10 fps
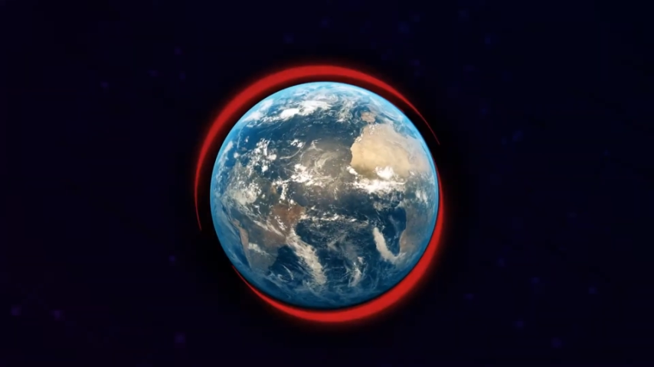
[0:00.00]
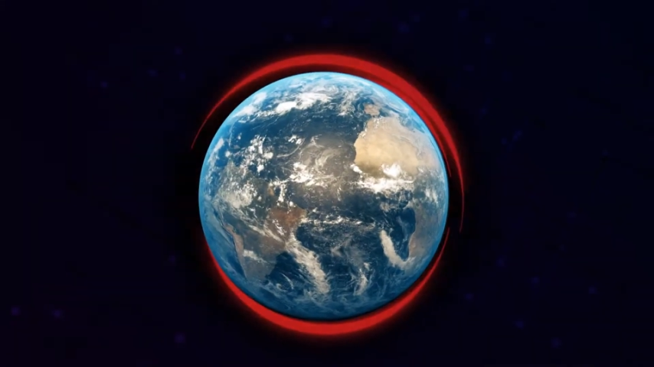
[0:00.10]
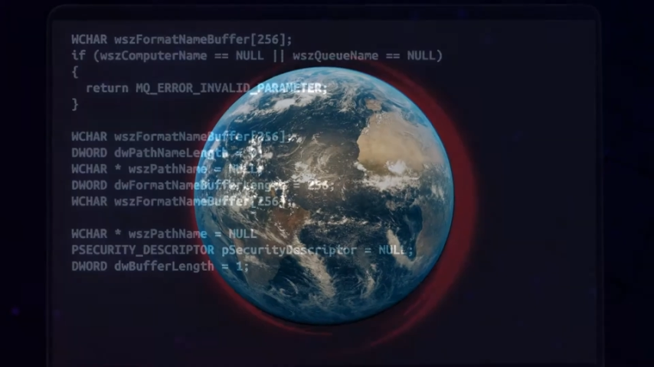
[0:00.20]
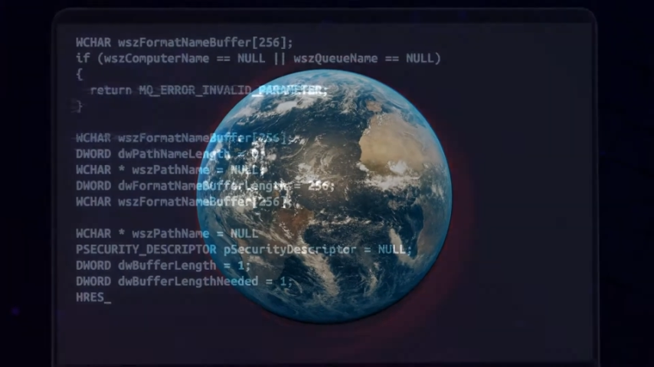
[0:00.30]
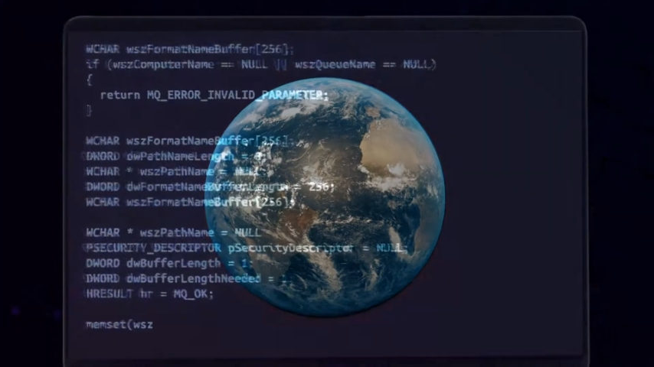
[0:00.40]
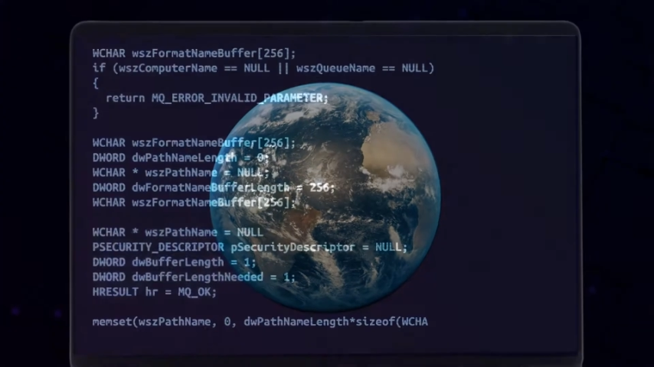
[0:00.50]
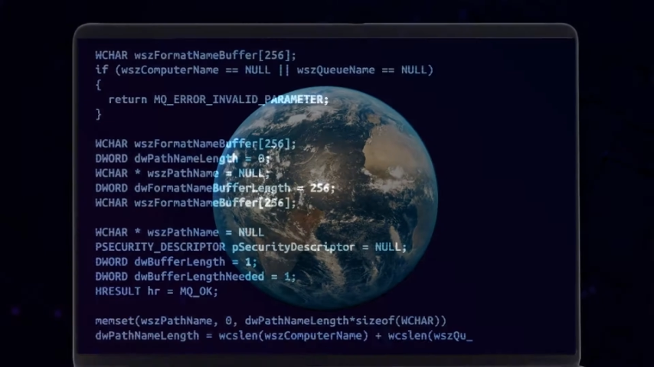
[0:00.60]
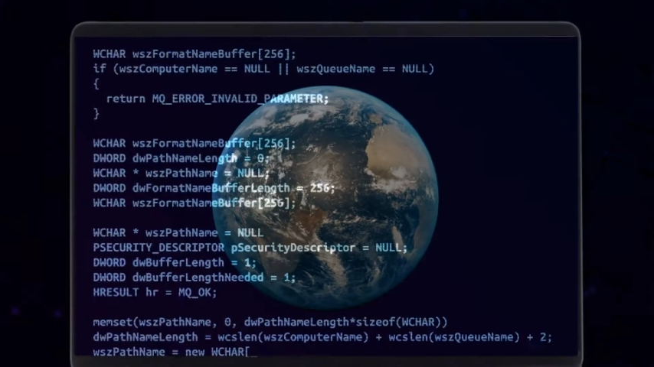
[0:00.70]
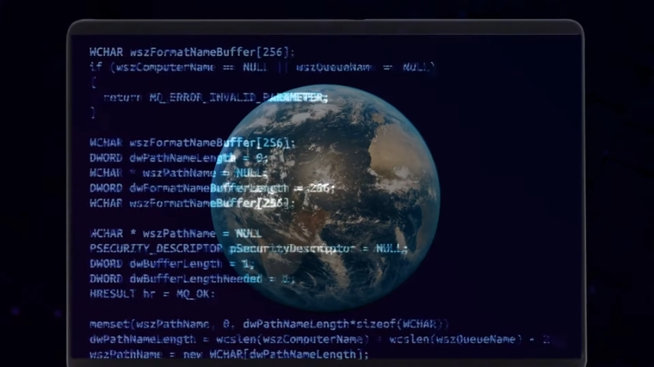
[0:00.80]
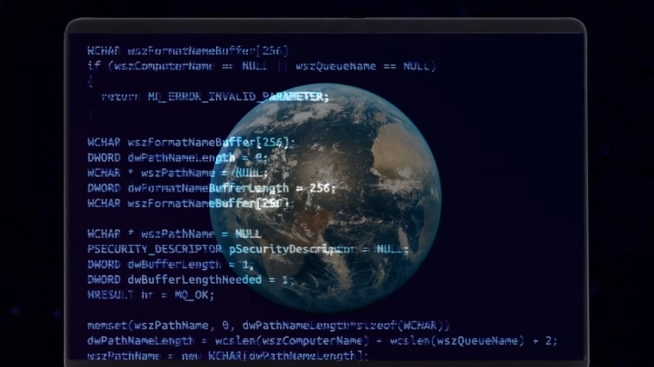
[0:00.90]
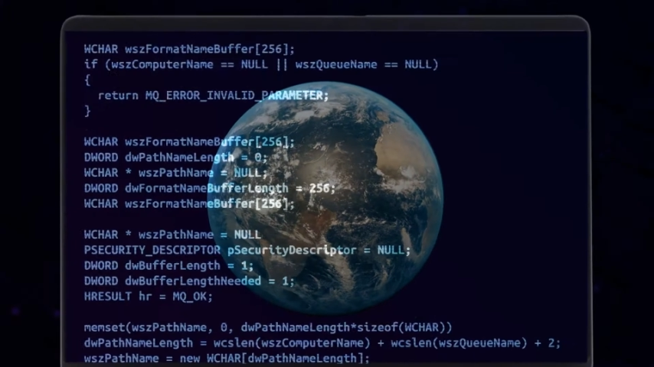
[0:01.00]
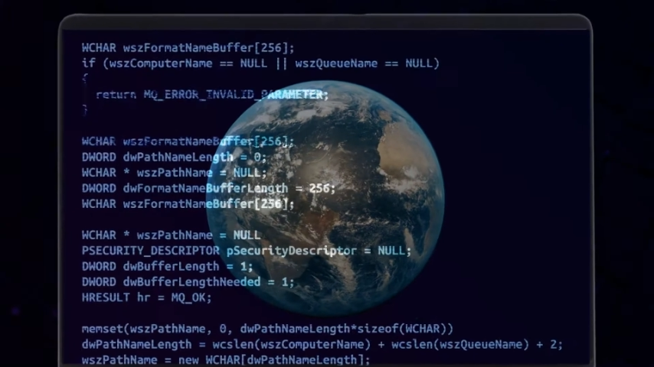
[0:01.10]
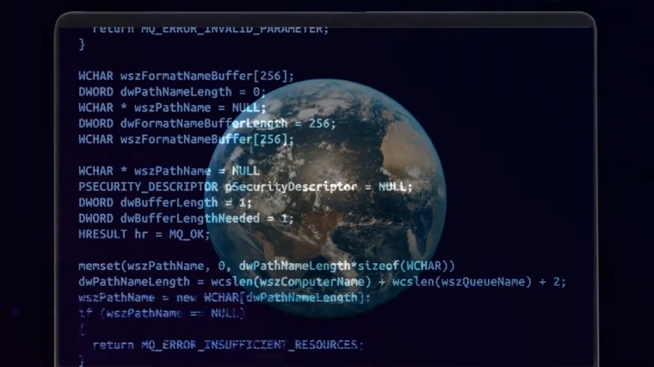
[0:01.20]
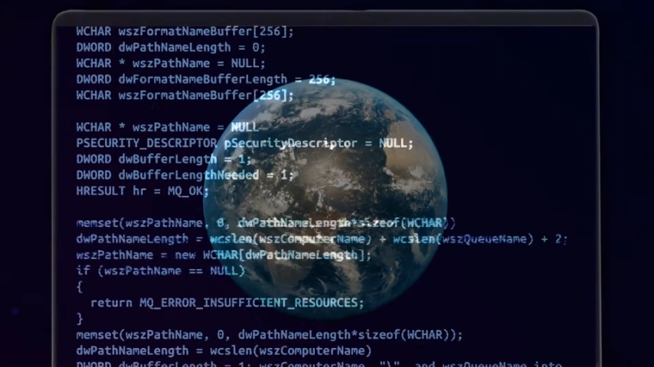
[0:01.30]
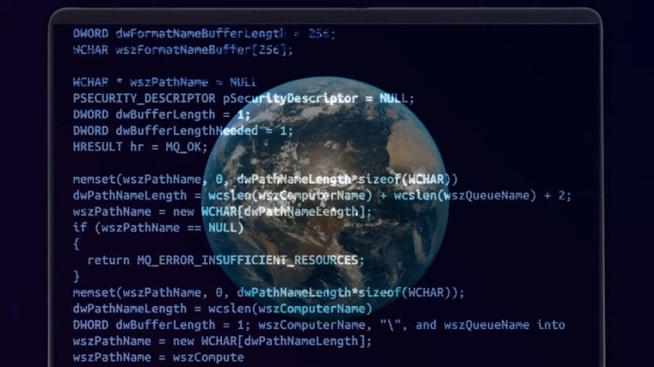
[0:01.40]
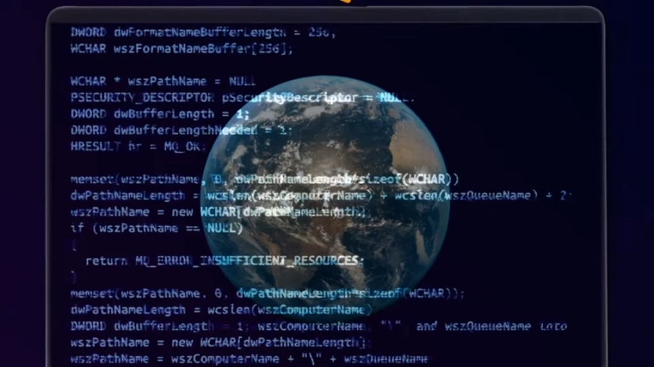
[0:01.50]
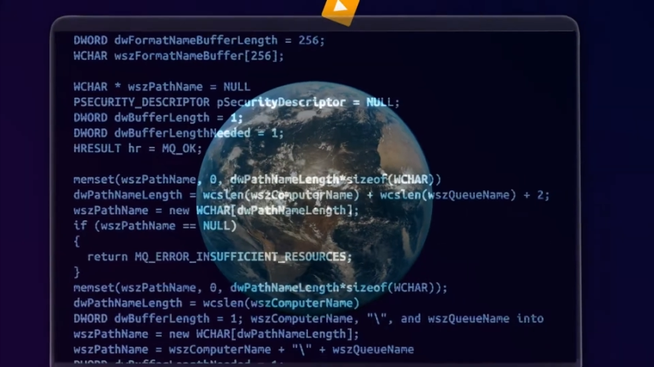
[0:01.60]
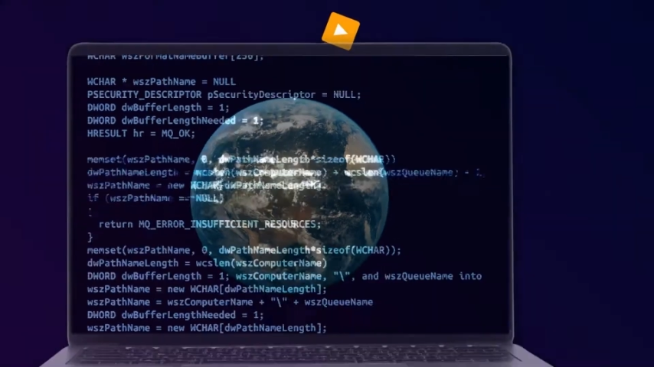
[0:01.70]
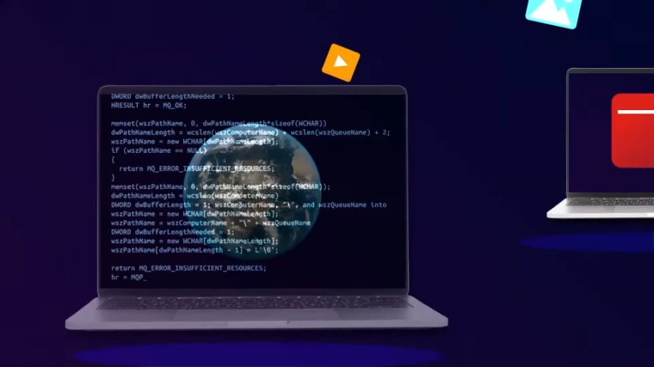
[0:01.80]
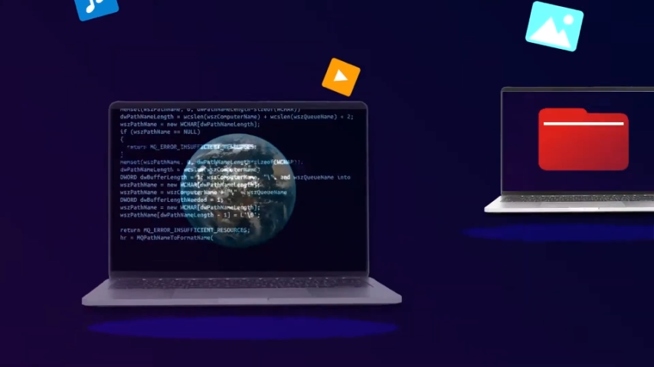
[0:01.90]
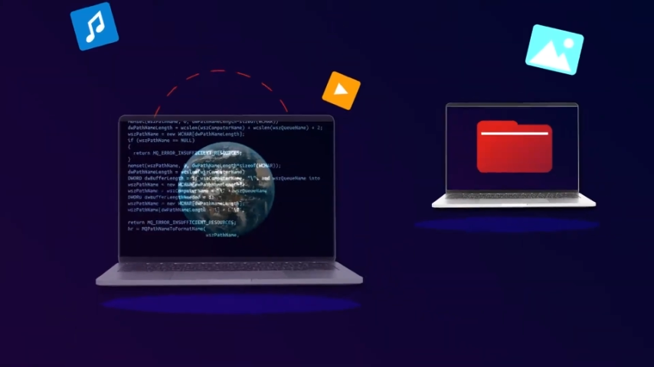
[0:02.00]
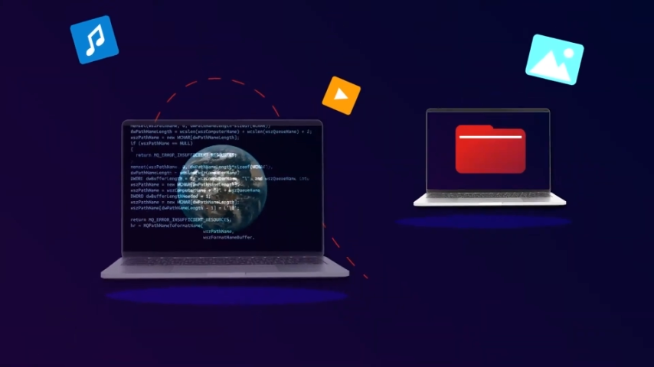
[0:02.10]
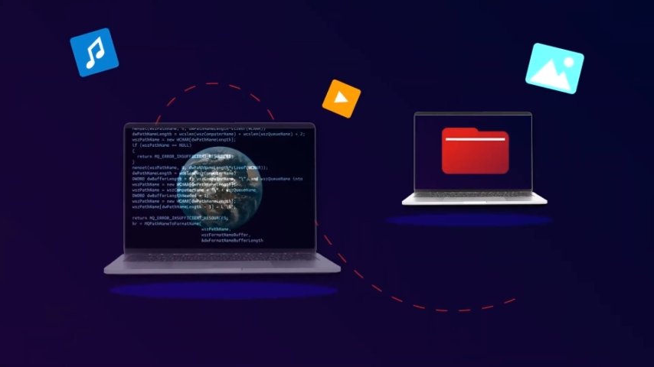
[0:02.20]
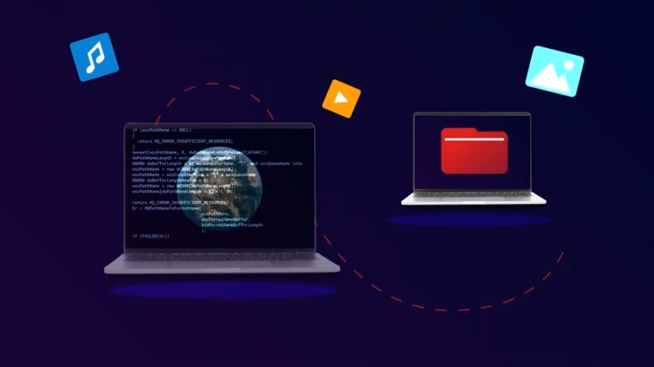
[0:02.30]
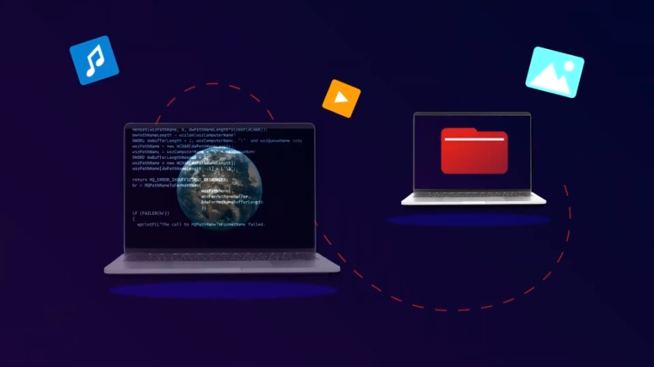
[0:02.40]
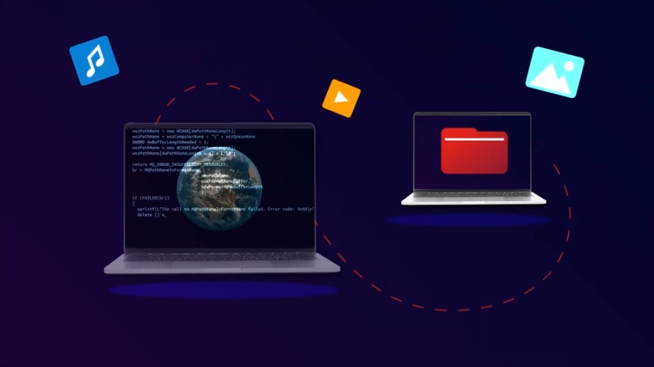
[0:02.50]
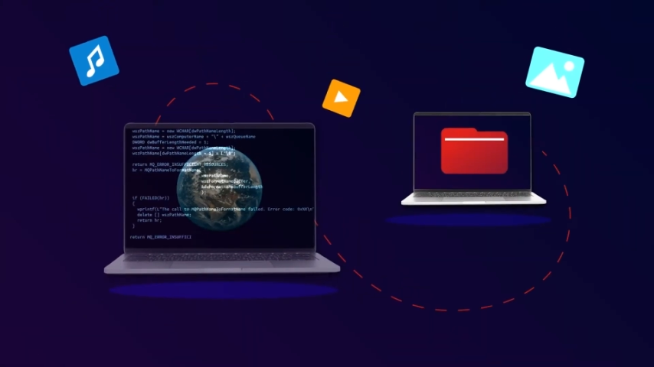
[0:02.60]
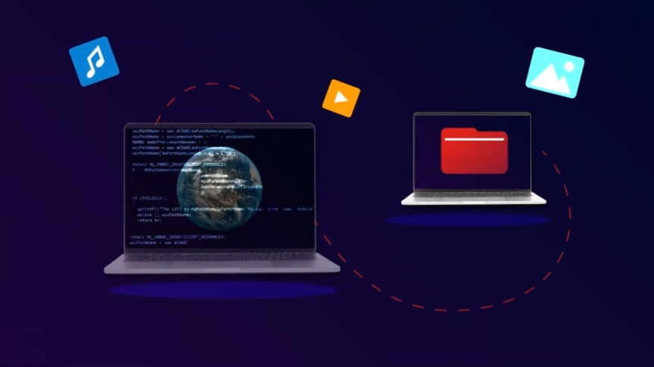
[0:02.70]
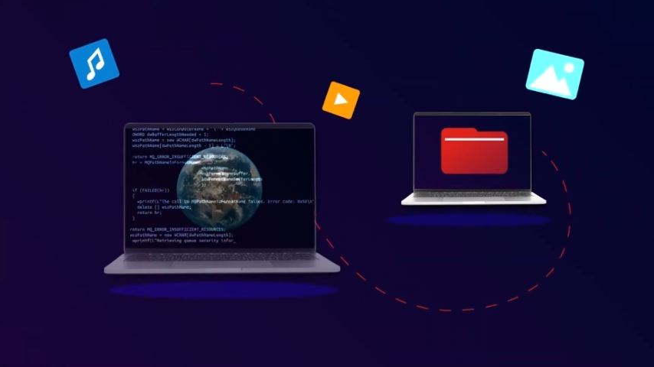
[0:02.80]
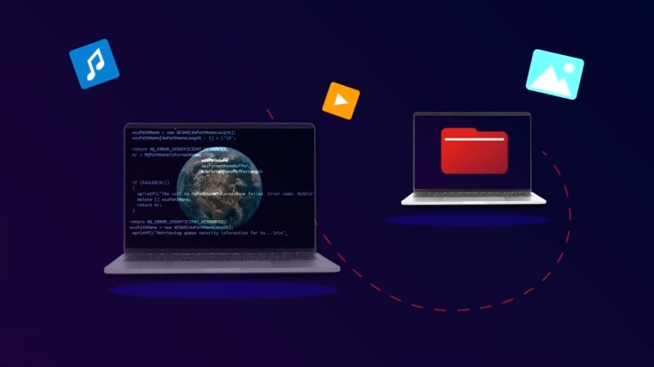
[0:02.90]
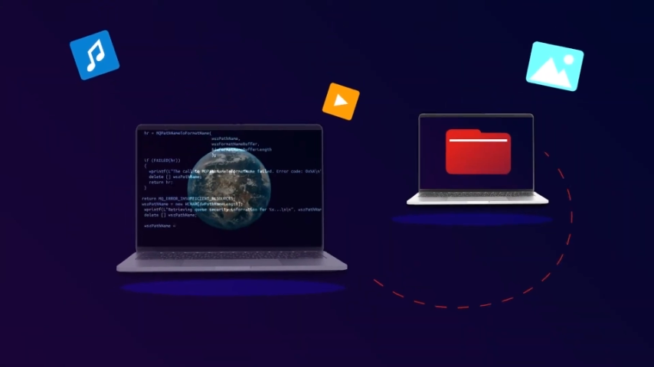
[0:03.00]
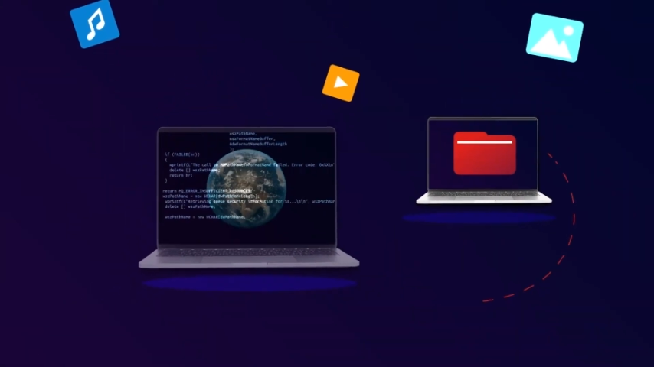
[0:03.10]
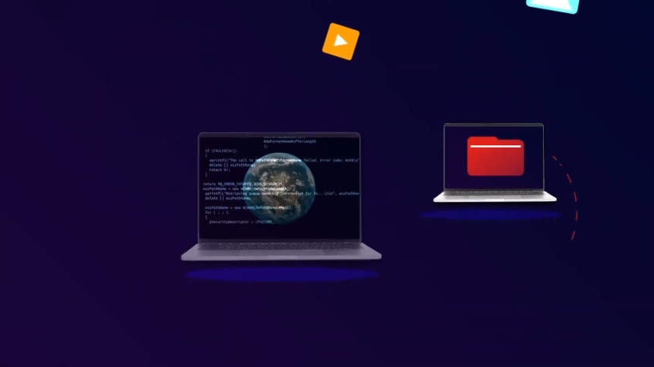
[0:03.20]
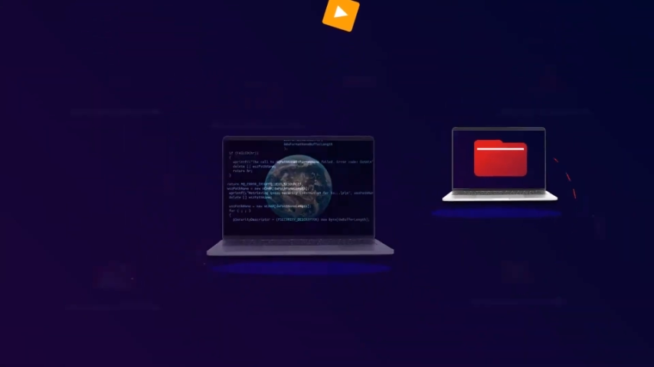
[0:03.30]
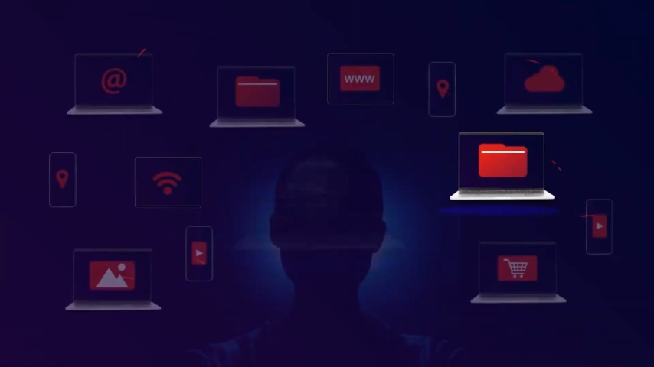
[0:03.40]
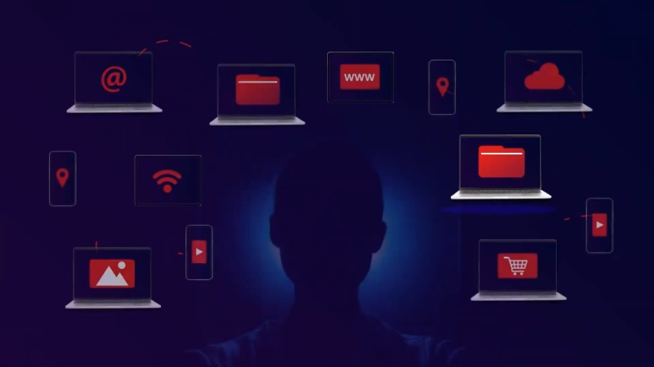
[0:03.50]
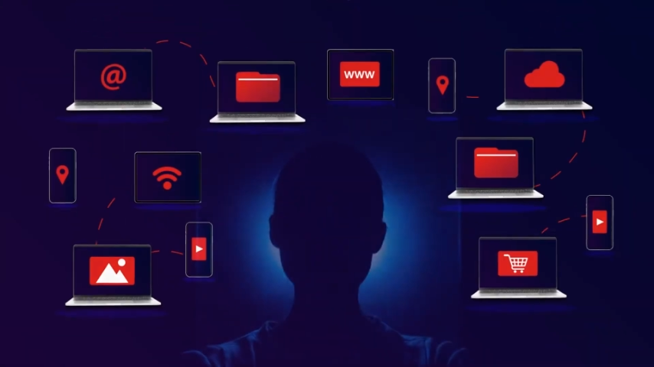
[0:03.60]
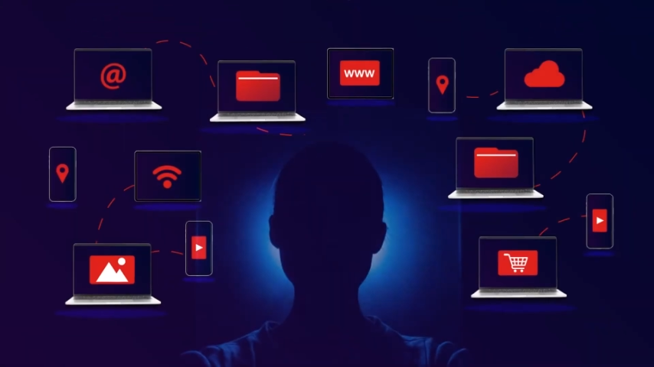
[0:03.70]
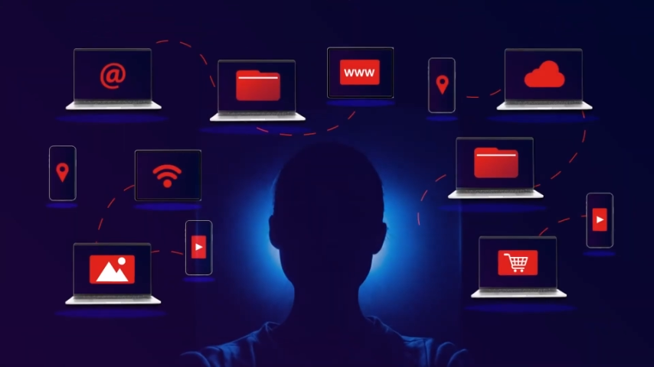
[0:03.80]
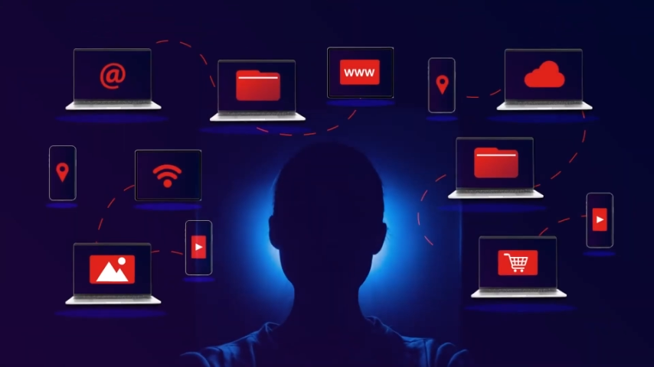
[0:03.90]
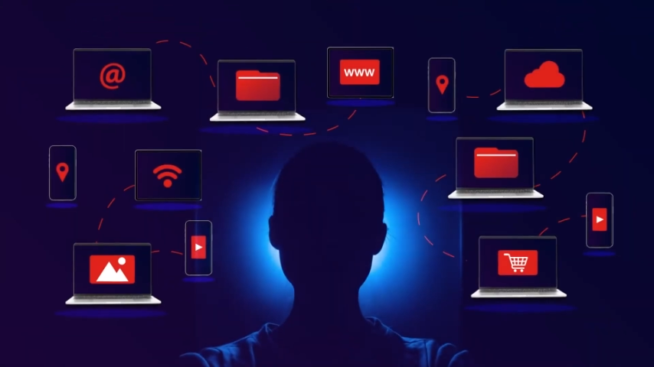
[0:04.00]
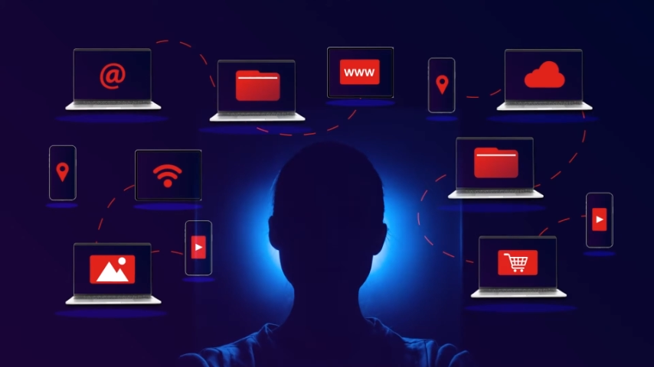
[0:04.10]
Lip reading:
Nobody's mouth can be seen.